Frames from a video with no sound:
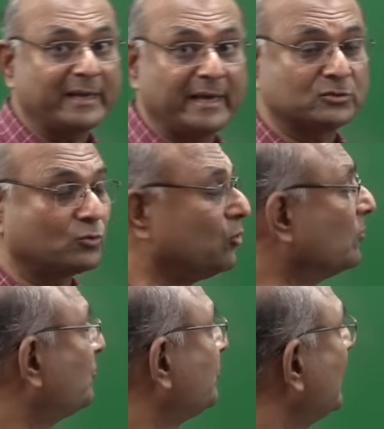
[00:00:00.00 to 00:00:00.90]
k is
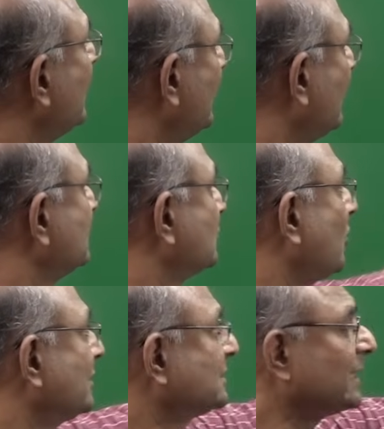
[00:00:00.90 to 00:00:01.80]
Coulomb's
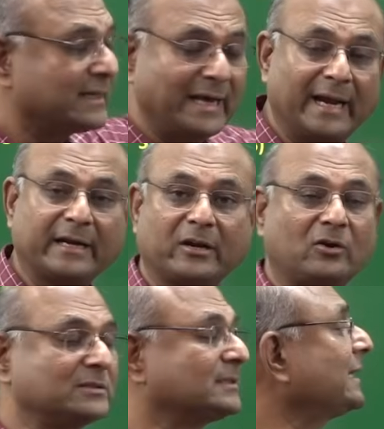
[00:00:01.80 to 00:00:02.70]
constant, dielectric
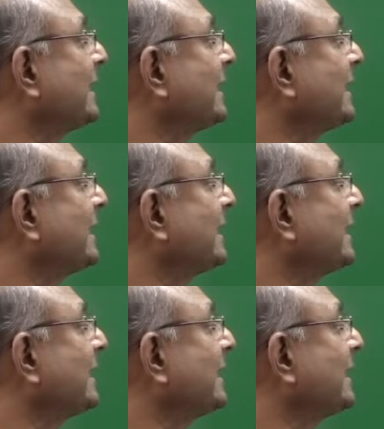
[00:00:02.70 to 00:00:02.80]
constant,